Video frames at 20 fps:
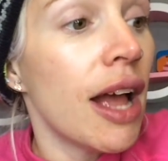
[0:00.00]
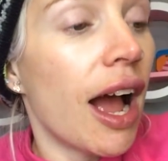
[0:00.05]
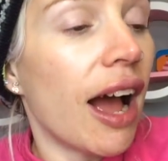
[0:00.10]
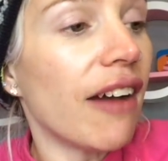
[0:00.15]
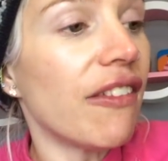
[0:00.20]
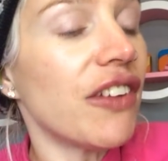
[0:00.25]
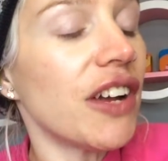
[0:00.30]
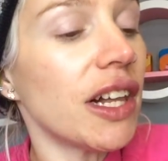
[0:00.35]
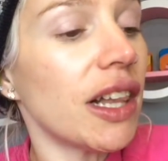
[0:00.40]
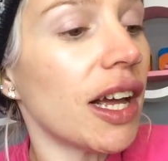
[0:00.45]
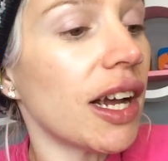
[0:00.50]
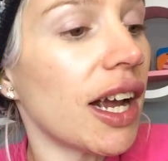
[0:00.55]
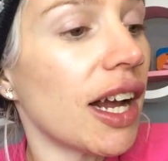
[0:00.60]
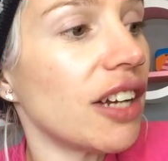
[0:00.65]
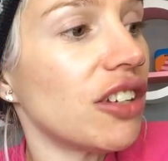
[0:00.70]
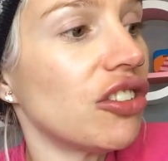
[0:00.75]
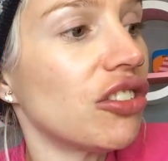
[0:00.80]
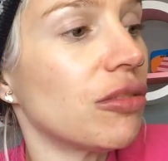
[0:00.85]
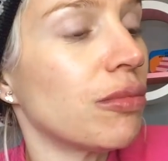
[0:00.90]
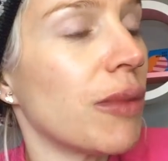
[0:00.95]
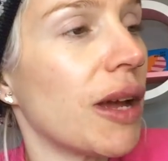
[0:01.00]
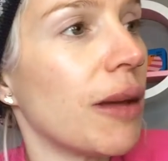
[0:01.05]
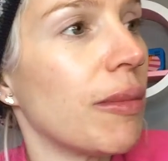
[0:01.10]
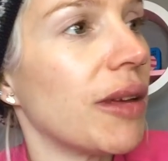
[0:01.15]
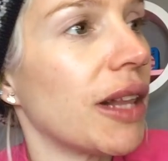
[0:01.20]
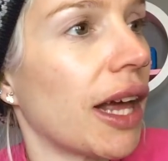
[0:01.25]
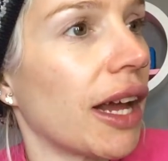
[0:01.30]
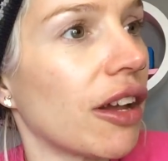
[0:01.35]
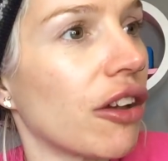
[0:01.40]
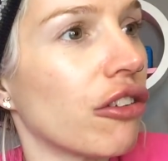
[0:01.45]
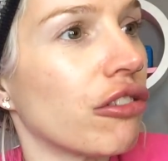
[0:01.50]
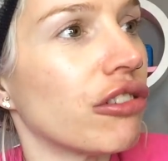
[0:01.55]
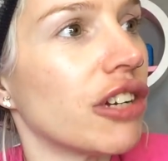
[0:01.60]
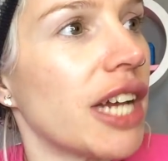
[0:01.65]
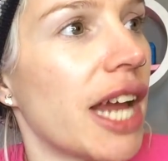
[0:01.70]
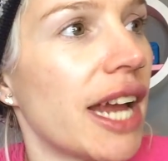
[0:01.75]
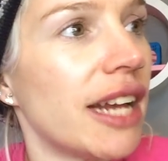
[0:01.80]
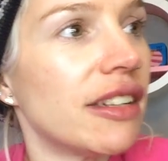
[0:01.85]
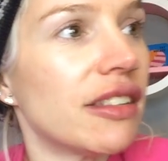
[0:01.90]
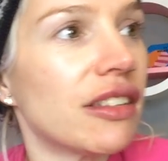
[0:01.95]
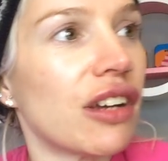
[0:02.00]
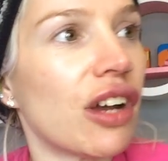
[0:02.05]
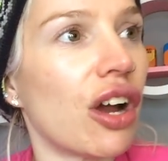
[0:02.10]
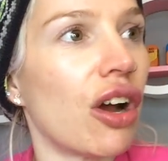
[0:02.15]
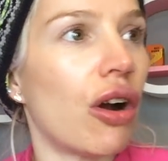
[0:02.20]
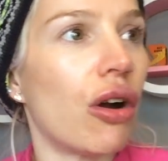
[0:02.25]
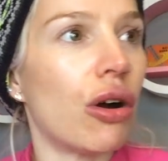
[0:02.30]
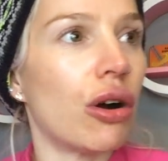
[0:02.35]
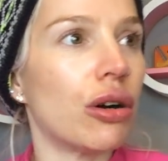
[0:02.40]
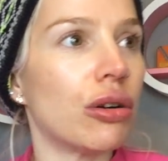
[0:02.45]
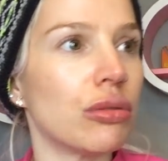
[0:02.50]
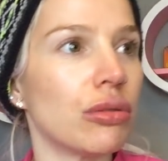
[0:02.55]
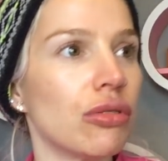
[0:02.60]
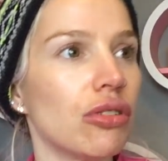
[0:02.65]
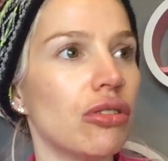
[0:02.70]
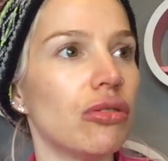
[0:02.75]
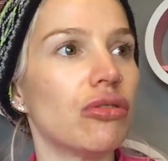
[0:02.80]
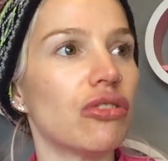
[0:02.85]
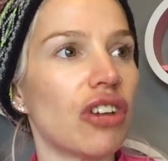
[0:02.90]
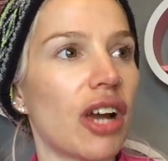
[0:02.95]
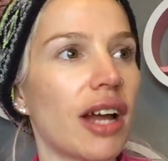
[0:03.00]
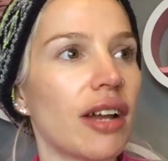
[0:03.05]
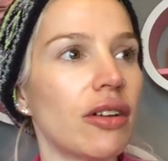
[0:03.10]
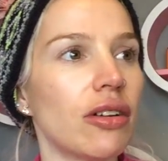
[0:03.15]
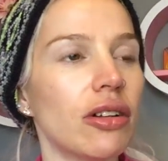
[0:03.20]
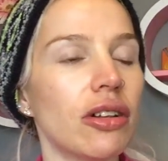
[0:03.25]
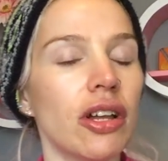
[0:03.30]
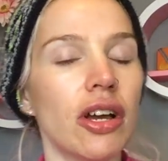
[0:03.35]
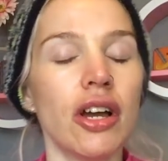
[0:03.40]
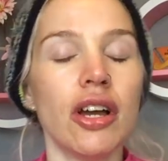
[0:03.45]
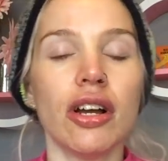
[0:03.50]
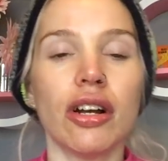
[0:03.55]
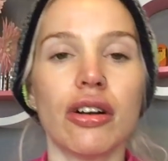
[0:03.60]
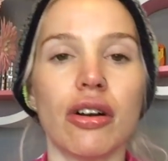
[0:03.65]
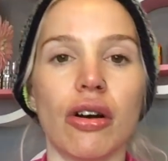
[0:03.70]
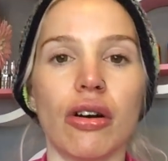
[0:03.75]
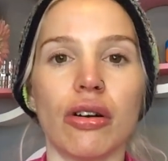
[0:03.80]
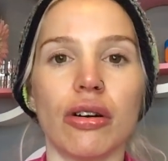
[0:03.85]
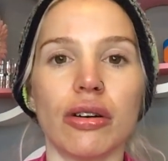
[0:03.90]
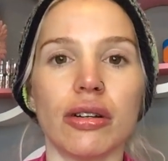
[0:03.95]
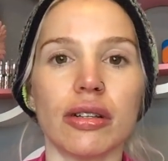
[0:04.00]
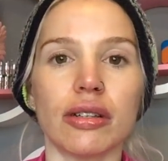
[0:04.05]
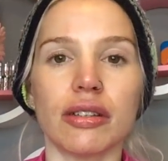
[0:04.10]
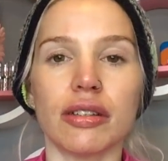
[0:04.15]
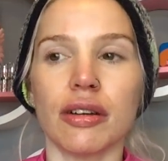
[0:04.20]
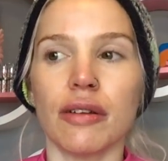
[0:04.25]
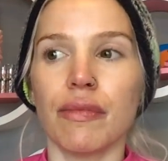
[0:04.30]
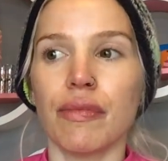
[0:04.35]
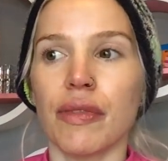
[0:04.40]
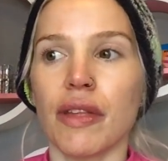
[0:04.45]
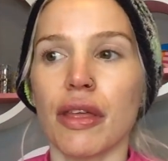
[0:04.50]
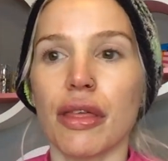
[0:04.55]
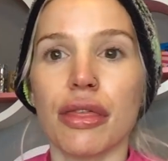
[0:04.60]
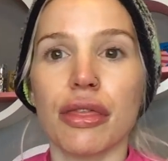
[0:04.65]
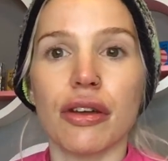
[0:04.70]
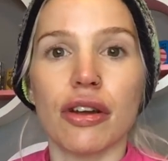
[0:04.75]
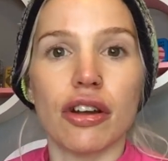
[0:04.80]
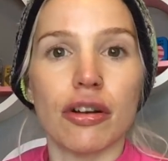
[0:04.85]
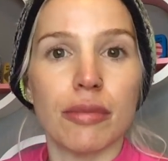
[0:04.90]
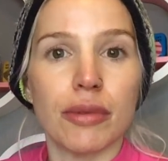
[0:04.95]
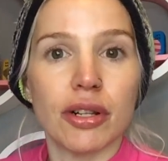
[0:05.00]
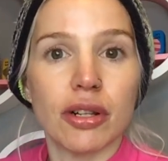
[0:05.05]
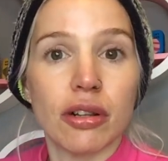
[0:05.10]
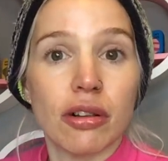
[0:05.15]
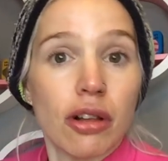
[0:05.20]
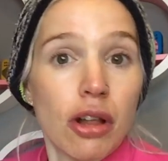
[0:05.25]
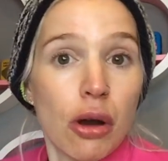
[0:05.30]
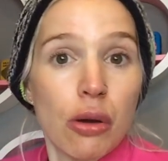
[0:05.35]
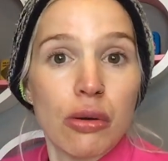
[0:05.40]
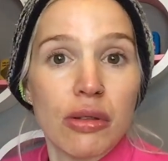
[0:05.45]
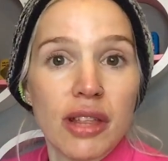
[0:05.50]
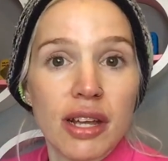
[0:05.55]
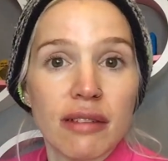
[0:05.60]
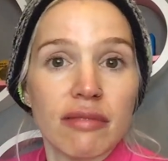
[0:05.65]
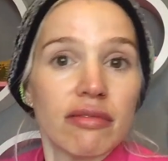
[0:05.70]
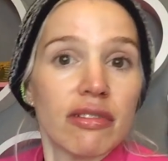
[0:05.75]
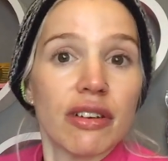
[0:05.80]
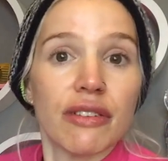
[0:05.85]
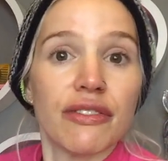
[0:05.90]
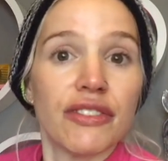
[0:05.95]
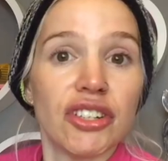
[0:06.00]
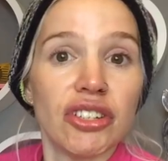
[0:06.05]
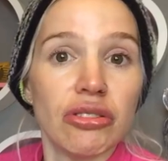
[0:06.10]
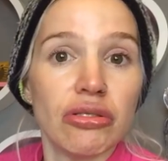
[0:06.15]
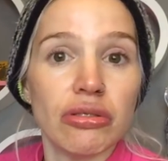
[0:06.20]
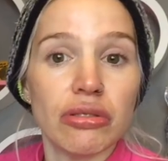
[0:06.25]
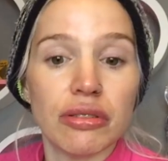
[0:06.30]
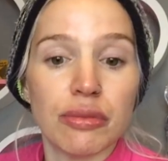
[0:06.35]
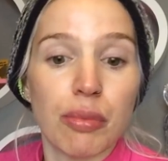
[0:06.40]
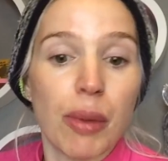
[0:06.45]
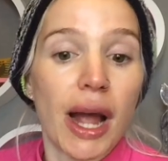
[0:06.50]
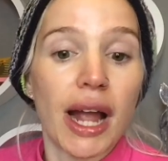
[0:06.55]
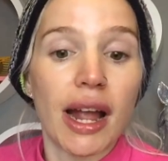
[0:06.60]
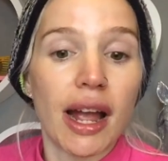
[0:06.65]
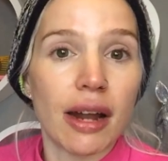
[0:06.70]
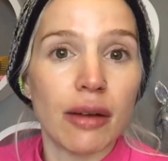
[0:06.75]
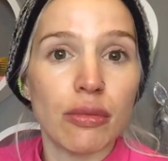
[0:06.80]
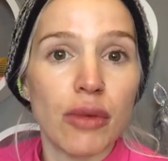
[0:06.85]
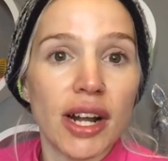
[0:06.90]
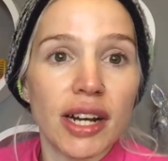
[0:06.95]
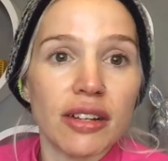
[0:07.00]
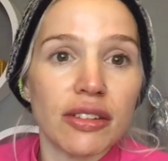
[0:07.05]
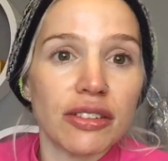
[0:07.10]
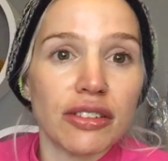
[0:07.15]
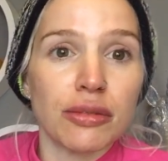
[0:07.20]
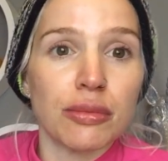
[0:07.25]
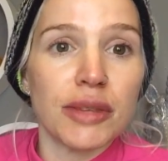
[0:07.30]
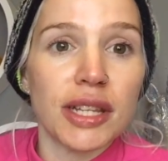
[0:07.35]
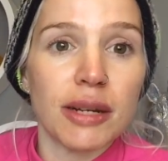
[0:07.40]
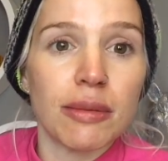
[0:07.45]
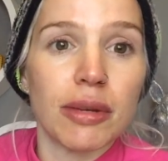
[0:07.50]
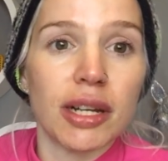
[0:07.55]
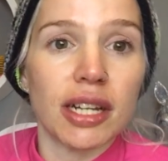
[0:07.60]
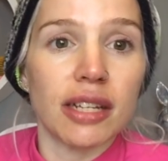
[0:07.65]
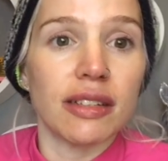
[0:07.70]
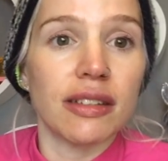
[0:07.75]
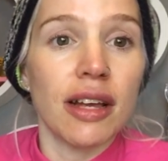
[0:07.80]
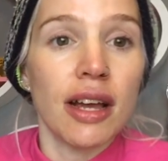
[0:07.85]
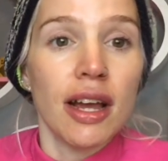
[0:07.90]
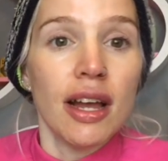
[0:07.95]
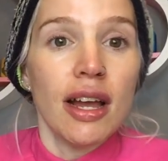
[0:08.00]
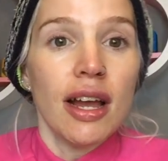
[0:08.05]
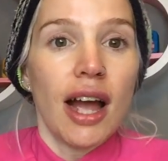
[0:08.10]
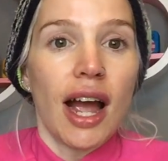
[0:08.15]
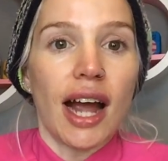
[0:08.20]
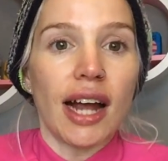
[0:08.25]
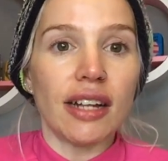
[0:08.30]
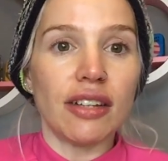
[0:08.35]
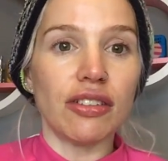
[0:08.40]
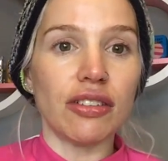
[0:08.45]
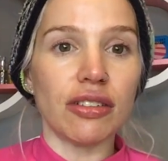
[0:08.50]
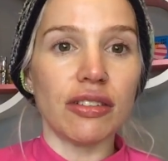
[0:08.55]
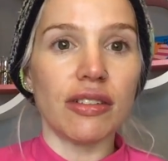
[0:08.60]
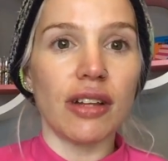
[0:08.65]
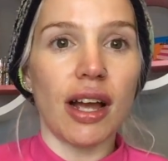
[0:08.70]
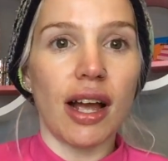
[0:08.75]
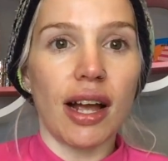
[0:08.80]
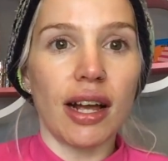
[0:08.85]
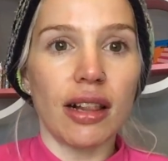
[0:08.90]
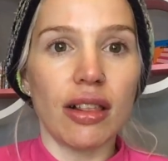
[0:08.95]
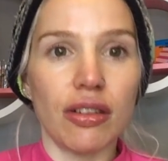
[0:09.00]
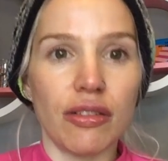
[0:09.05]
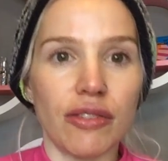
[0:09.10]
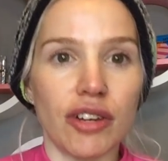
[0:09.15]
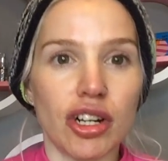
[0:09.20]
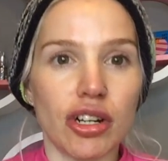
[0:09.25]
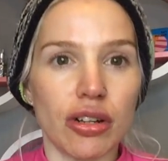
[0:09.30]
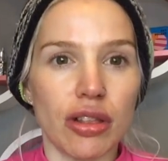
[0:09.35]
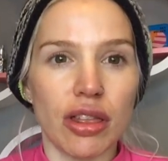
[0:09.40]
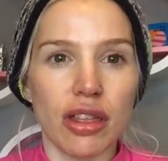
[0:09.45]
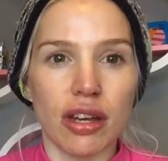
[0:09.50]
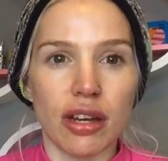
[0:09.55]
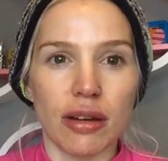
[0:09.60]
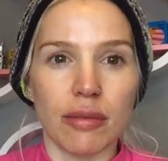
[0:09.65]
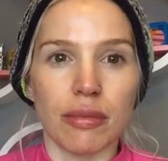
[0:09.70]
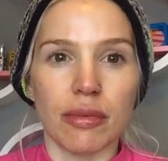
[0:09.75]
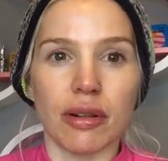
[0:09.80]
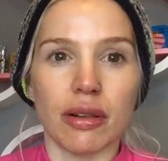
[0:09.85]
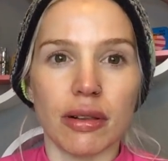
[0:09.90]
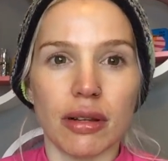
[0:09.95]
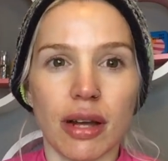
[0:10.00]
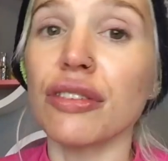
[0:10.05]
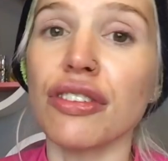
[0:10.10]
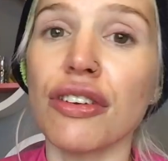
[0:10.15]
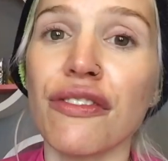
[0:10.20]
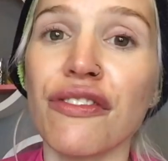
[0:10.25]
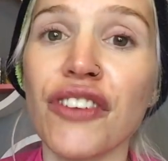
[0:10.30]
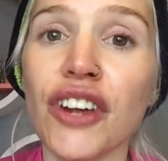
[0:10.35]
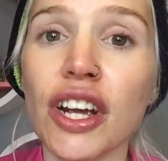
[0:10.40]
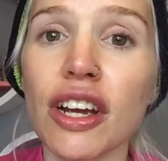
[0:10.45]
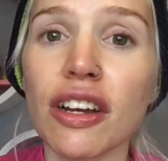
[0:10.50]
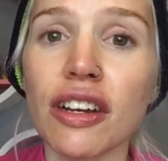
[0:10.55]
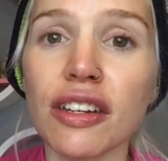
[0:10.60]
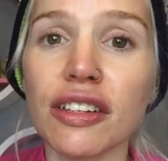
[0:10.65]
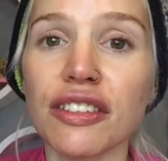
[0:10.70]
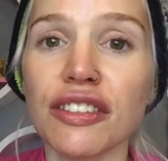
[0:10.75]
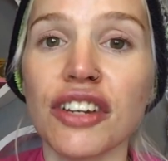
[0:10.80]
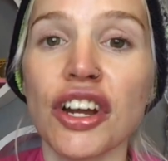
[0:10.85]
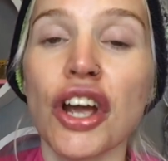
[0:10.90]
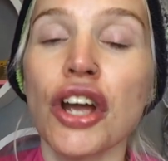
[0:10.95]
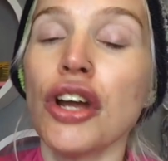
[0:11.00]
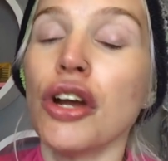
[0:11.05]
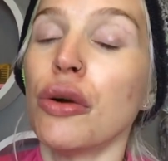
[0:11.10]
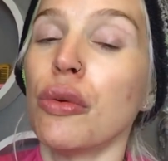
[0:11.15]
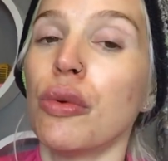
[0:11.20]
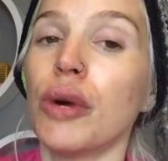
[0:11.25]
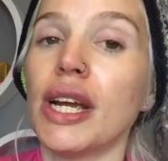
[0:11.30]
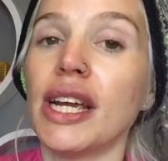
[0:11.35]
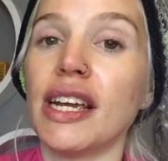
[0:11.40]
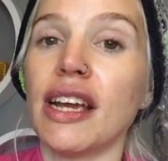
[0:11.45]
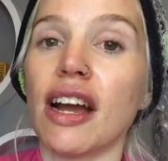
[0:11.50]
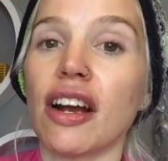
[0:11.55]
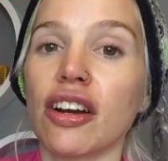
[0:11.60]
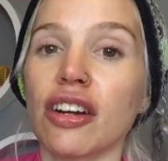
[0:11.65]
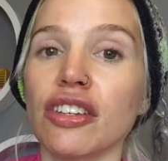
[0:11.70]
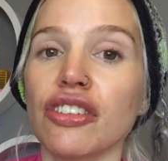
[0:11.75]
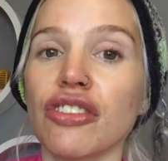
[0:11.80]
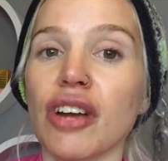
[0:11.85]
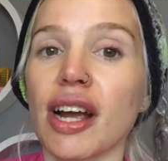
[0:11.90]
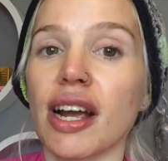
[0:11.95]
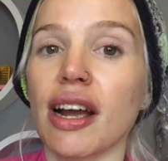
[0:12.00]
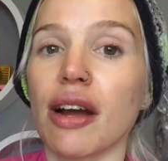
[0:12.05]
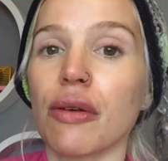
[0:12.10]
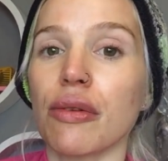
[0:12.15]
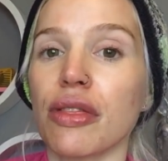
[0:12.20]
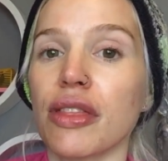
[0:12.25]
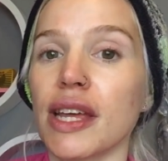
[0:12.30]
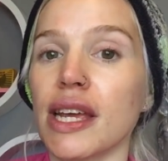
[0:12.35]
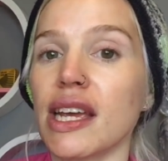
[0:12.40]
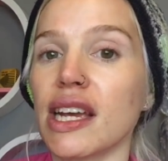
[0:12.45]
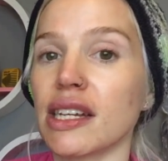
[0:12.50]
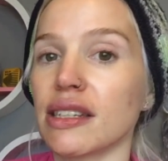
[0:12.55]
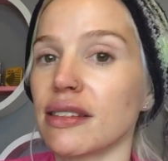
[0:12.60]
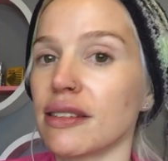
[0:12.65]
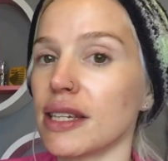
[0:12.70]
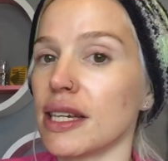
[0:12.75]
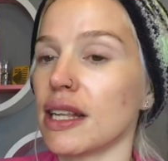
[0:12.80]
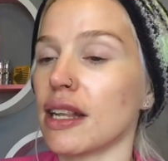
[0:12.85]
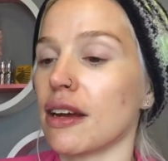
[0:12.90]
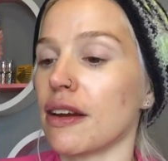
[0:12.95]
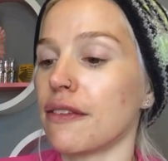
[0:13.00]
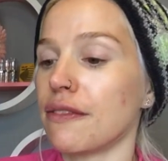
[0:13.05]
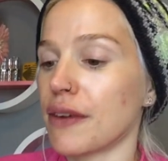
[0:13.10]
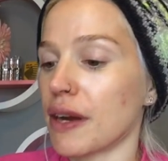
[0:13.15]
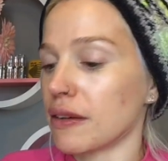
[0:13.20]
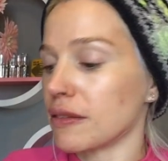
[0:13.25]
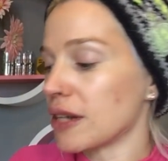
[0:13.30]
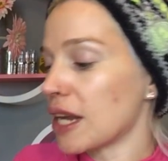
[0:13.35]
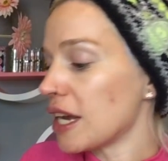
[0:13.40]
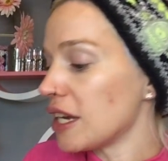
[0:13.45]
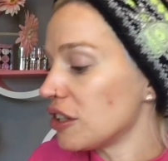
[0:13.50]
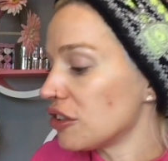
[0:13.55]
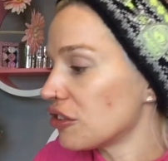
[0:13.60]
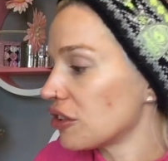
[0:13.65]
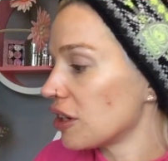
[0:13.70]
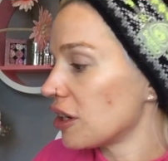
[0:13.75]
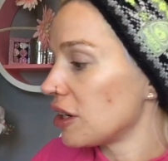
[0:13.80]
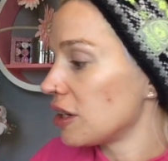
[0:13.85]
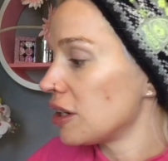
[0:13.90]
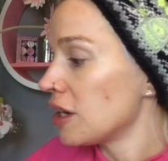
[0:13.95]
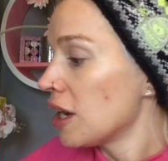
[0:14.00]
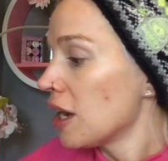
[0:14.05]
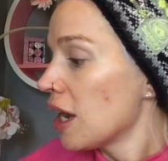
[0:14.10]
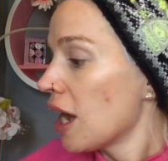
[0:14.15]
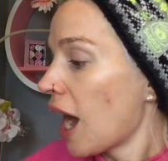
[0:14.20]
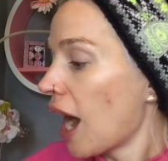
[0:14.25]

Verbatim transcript: I feel like I should maybe like create a whole new channel called thermal clothing reviews by Wen or something because I just, I love a good thermal. So first we are going to try out the concealer foundation.